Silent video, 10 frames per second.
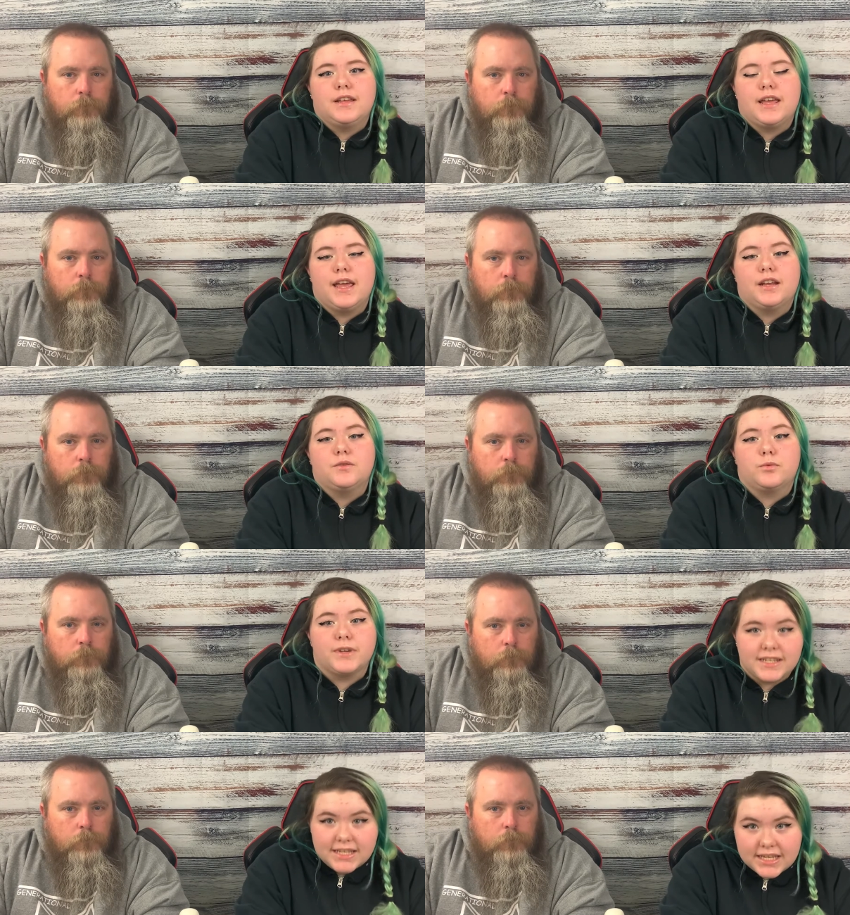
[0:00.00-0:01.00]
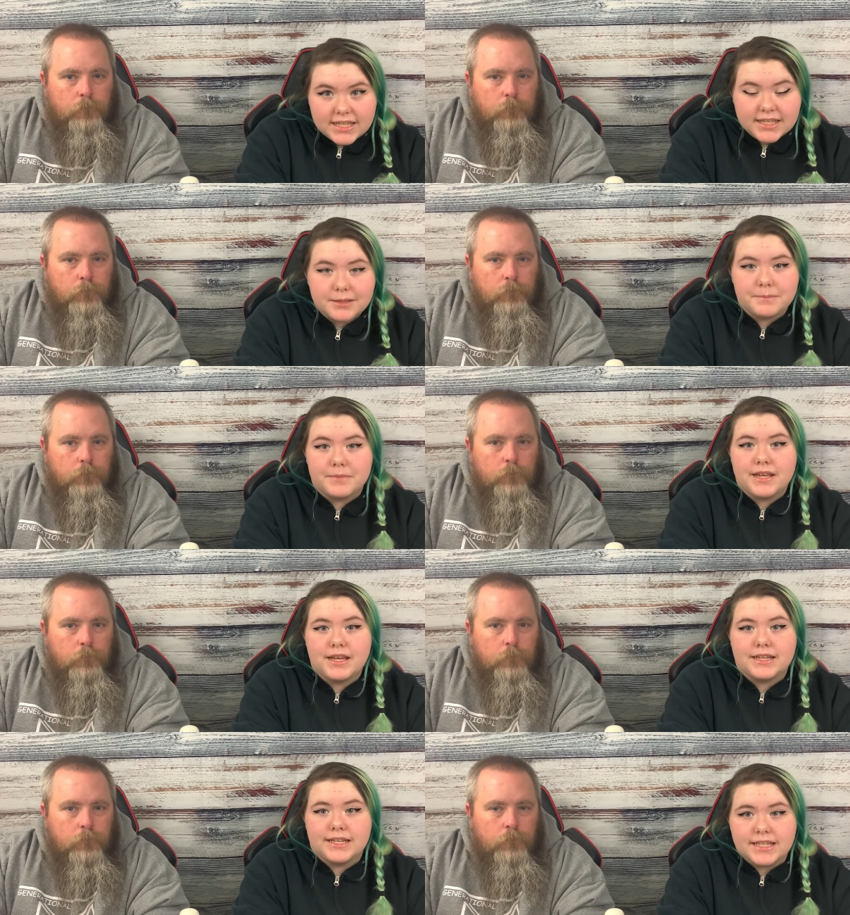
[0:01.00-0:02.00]
Speaker 1: And we did submit
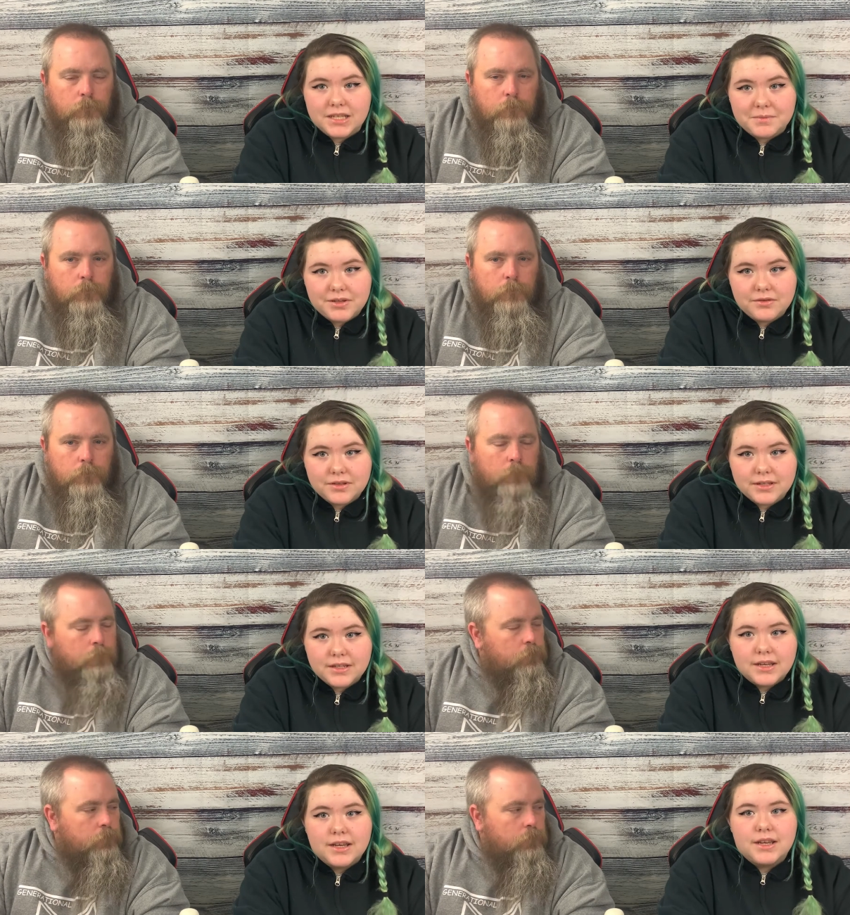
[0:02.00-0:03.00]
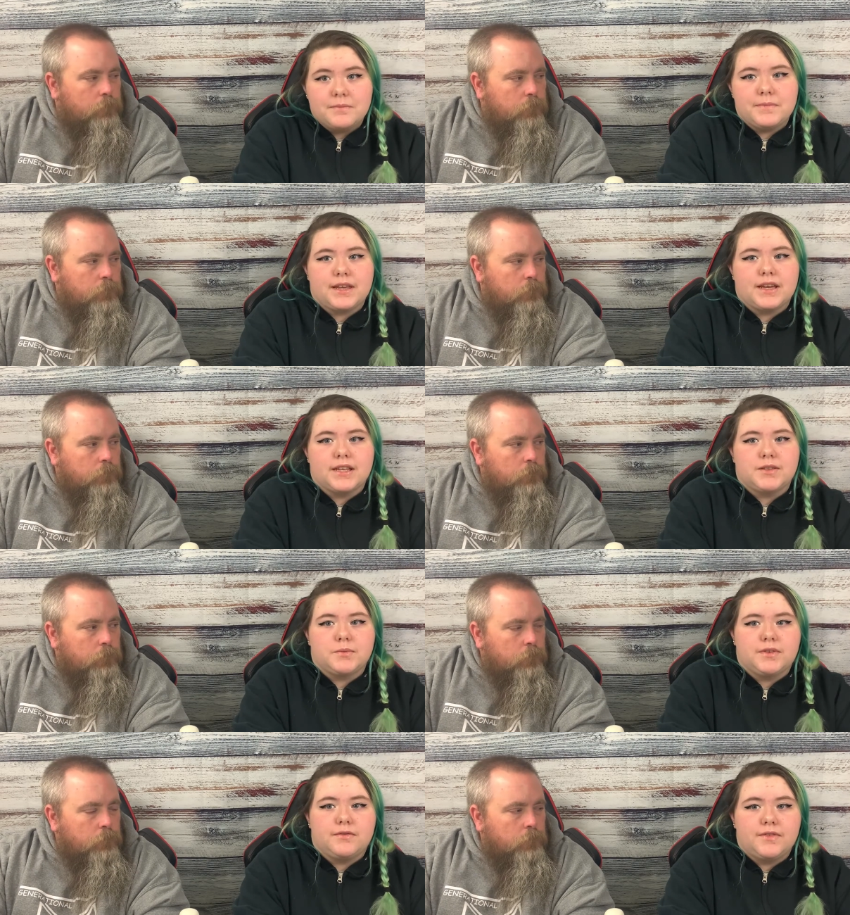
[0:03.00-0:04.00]
a dispute because
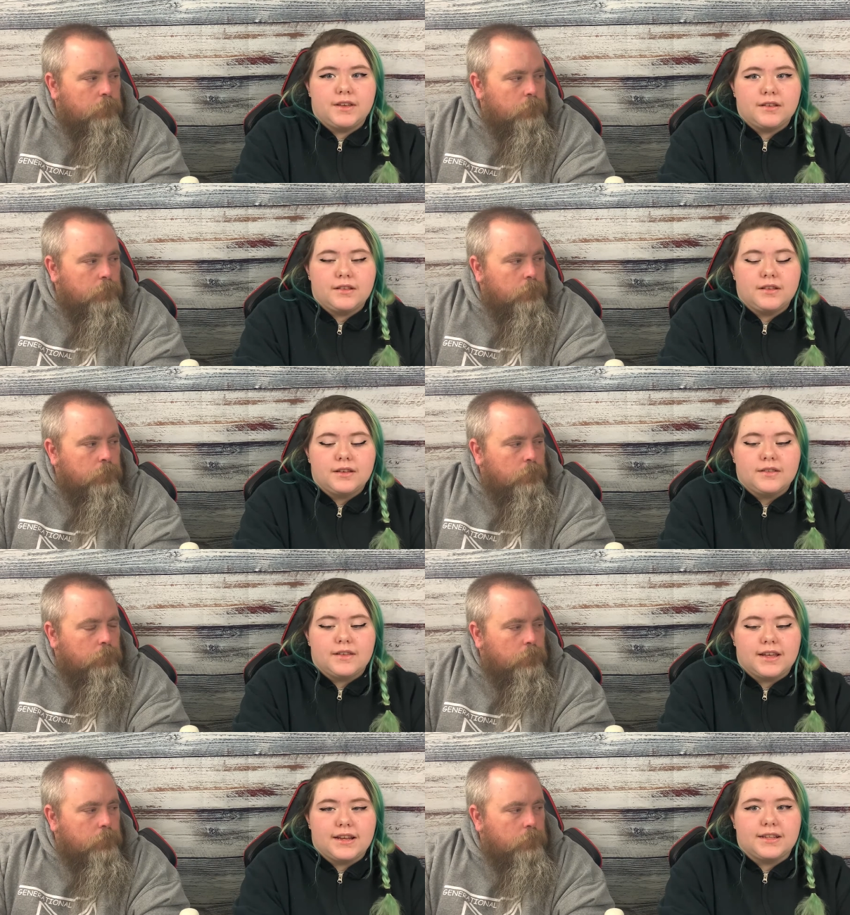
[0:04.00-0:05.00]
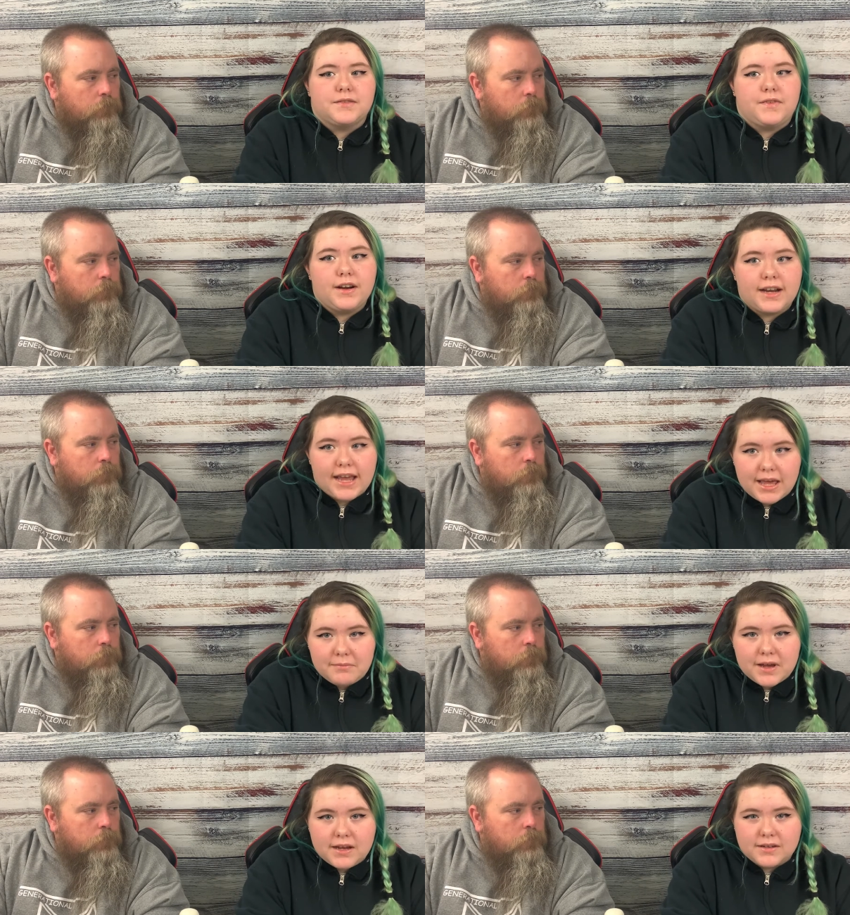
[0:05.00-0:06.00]
we feel that it is fair
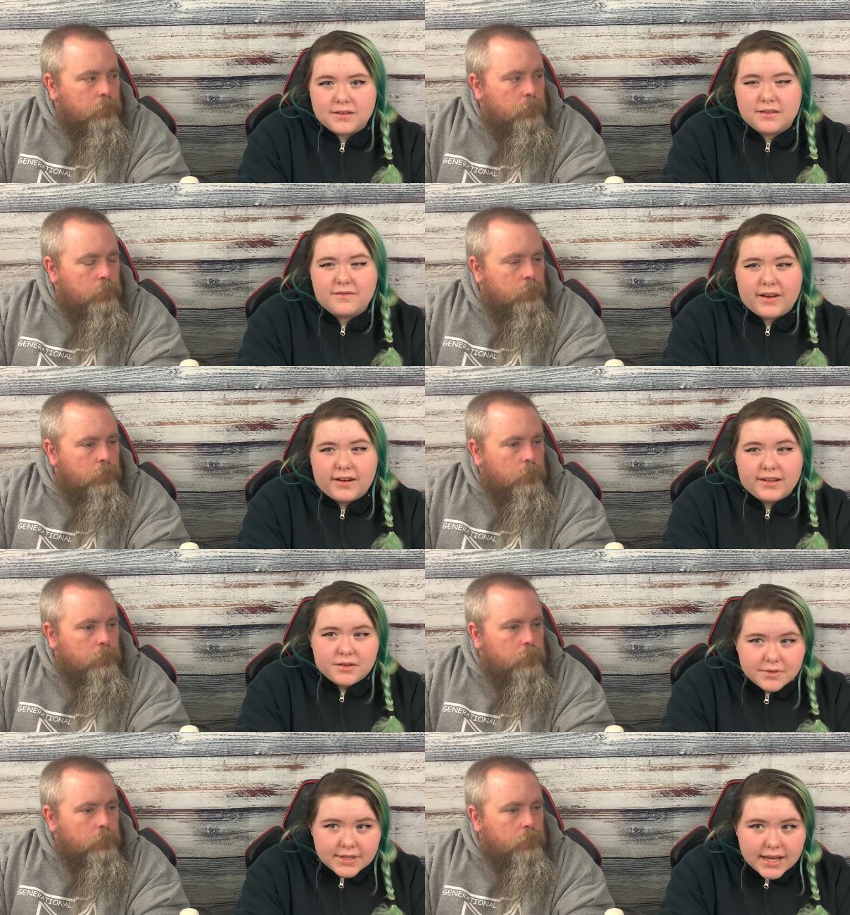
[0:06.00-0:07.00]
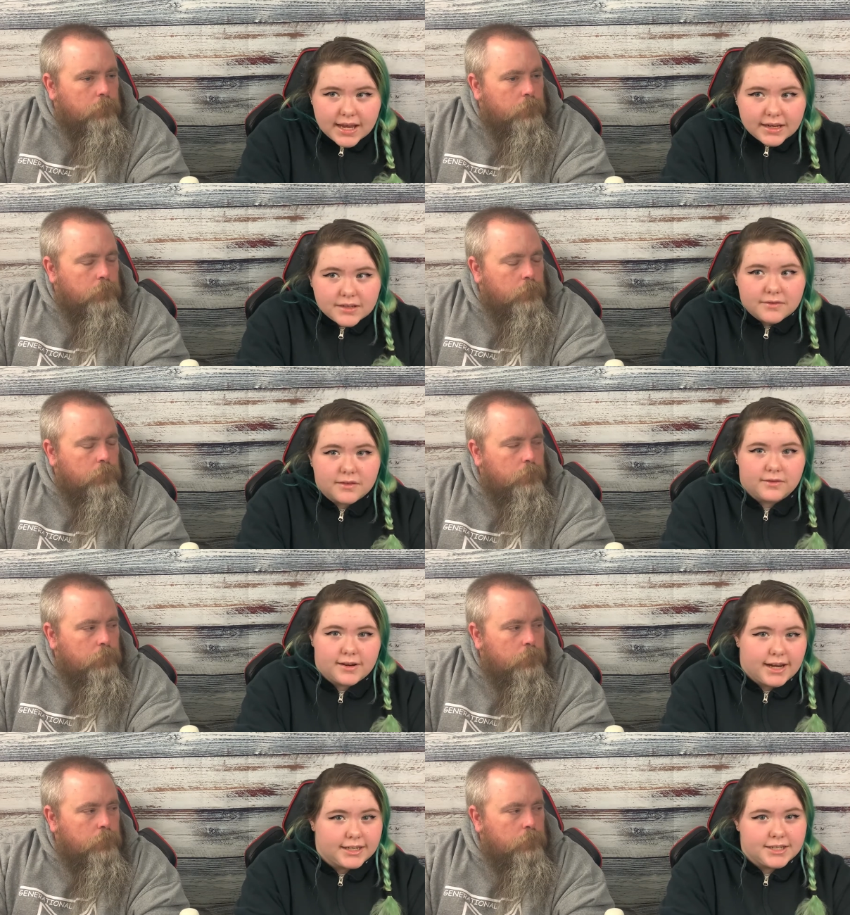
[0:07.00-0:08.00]
game under the Fair Use Act for
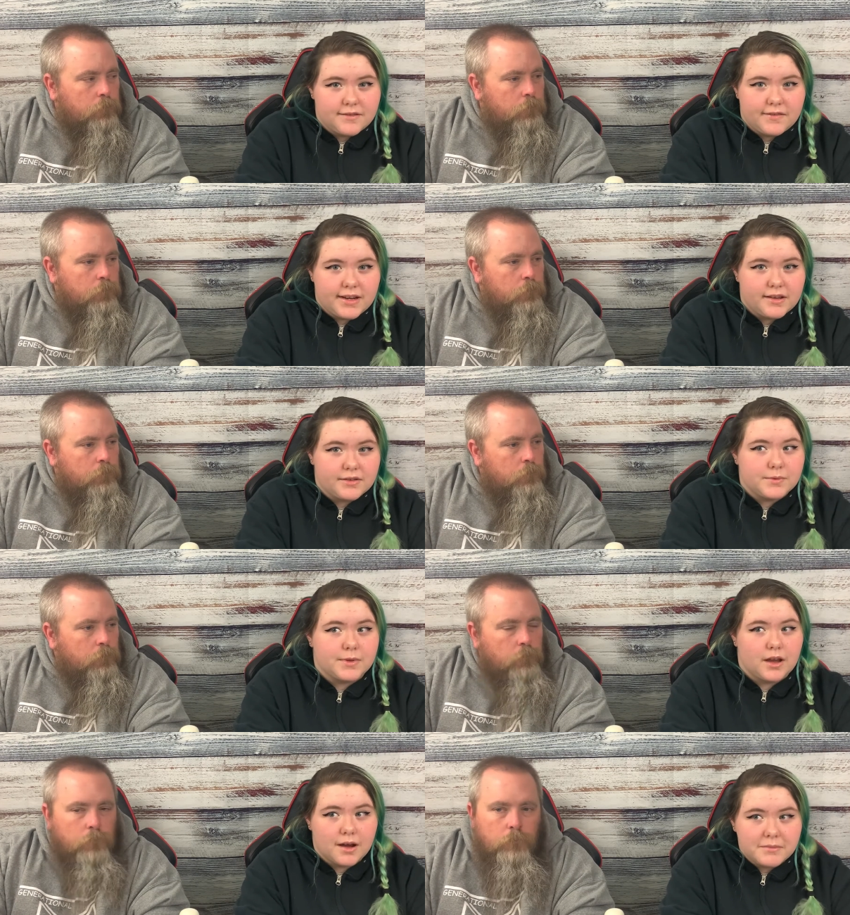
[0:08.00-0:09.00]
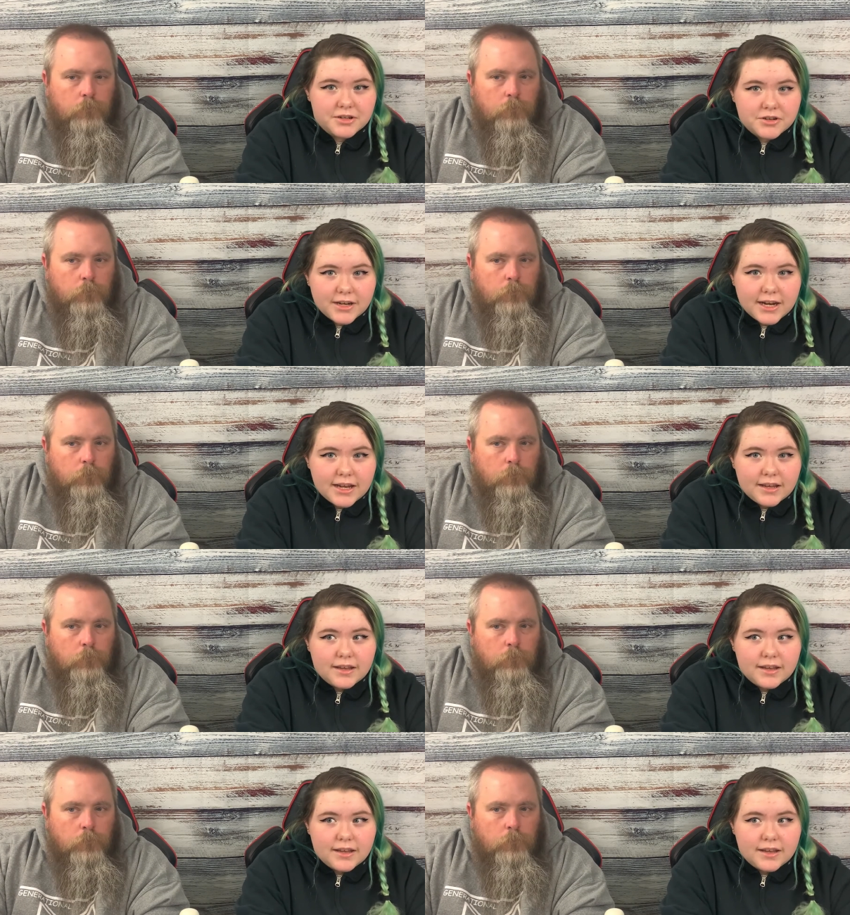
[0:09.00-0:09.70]
reaction videos with commentary.